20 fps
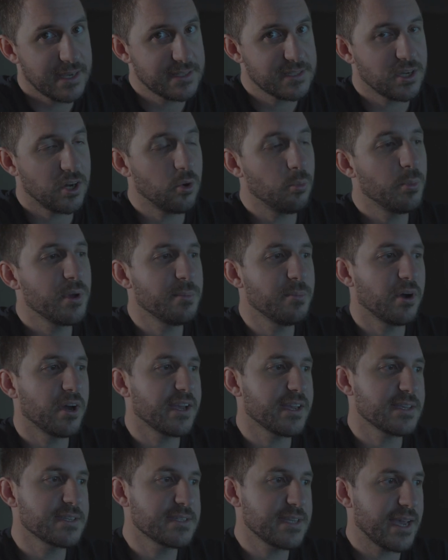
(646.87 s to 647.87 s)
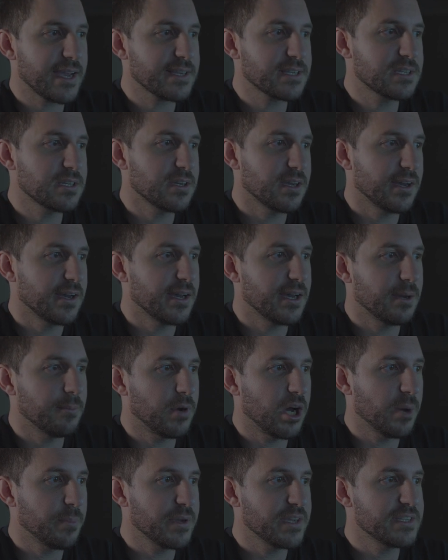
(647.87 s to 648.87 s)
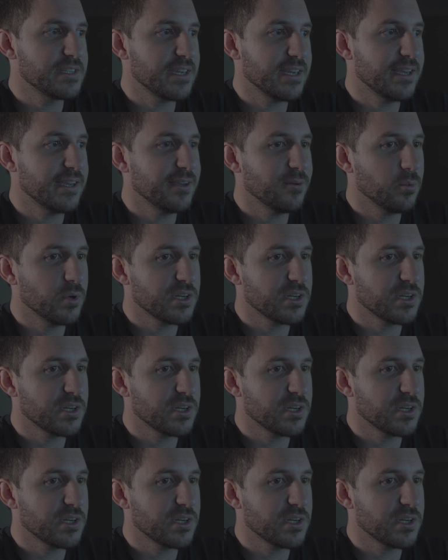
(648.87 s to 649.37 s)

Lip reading: It told me my exact IPD,